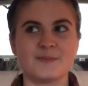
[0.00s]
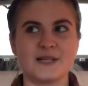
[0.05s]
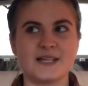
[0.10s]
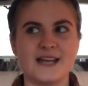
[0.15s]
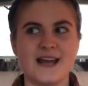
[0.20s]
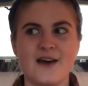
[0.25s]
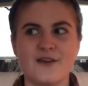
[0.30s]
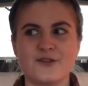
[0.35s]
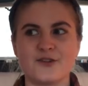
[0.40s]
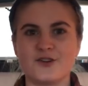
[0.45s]

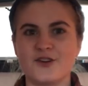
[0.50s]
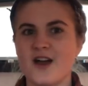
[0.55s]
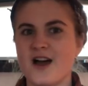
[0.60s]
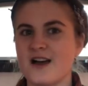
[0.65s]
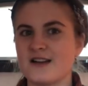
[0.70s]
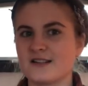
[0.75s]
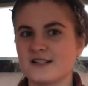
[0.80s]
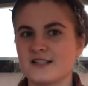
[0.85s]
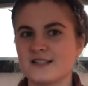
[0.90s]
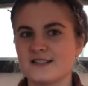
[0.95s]
now they're
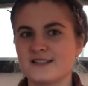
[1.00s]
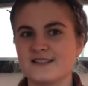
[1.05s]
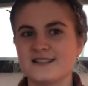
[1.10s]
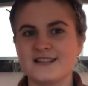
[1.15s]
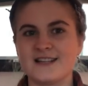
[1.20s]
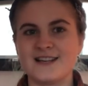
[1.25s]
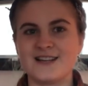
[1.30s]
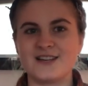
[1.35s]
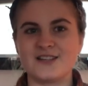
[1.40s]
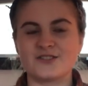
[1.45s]
not.
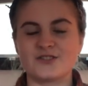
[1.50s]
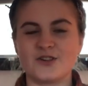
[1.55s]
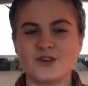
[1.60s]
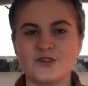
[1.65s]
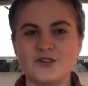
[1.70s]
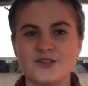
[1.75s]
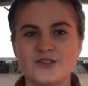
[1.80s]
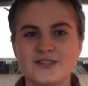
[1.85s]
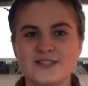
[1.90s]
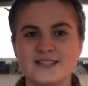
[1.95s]
So
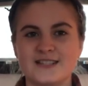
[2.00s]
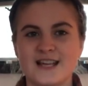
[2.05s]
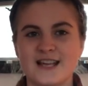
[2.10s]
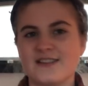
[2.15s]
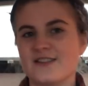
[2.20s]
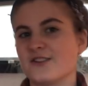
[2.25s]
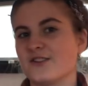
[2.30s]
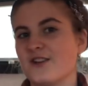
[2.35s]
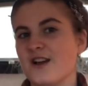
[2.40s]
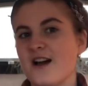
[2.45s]
you could say
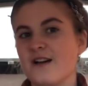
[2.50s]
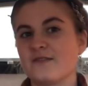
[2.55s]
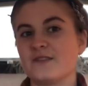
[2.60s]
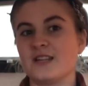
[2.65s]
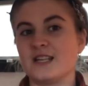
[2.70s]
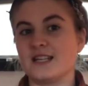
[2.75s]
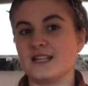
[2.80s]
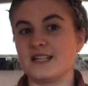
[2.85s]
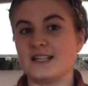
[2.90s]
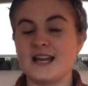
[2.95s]
they're not
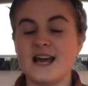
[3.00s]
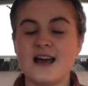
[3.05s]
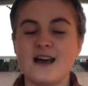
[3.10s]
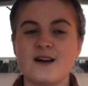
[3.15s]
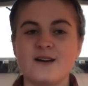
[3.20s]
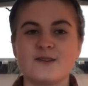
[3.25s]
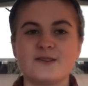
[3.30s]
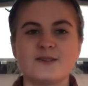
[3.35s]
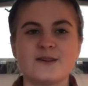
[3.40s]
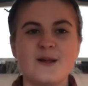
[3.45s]
vegan
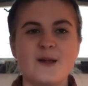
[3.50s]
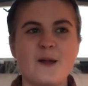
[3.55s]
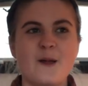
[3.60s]
now,